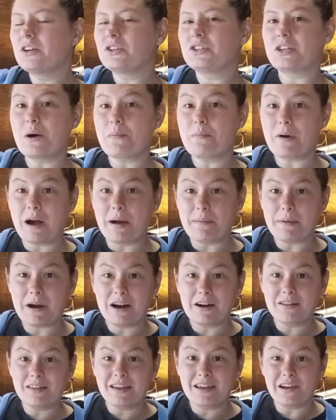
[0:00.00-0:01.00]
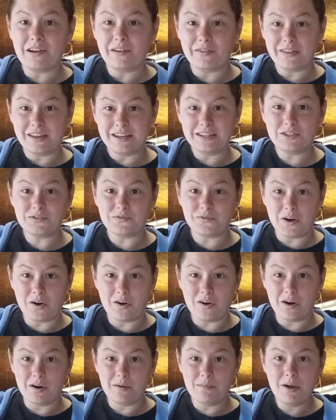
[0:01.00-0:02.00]
So primarily on this
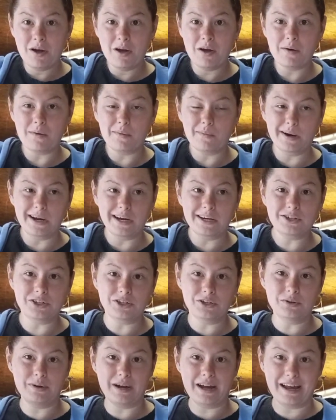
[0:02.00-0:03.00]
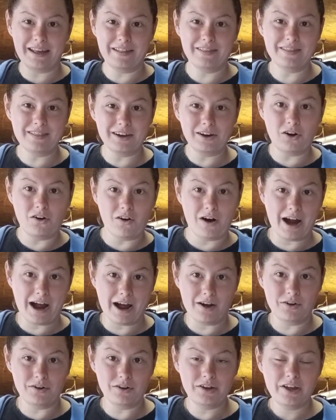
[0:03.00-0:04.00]
farm we do in the
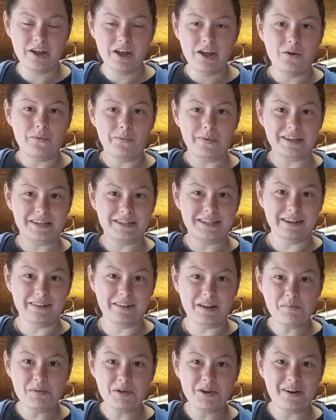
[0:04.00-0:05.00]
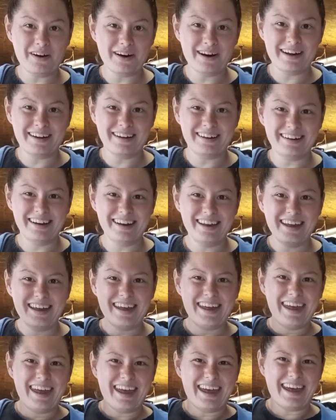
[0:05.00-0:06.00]
ground. We till up the ground
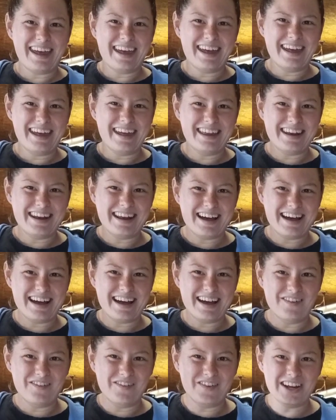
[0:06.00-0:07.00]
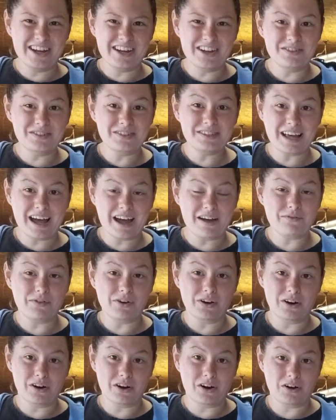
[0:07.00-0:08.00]
and we use that for
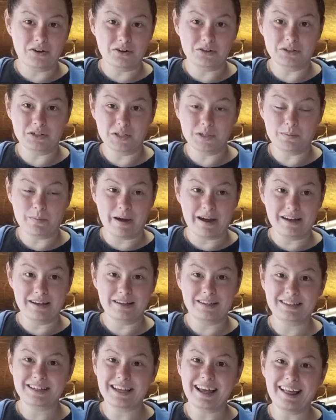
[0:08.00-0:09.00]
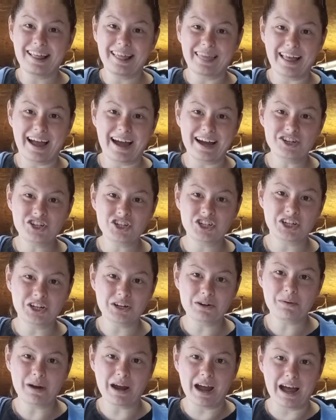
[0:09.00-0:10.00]
our garden space. Last
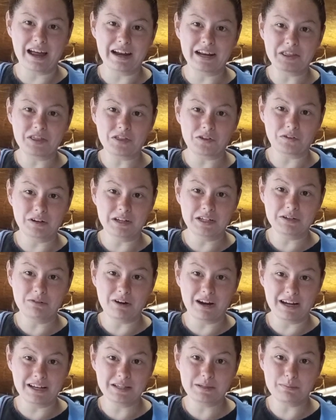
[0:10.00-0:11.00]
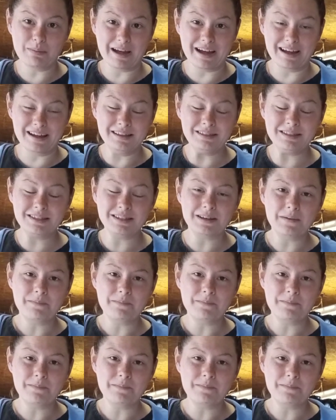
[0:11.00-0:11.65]
year we added 3 raised beds.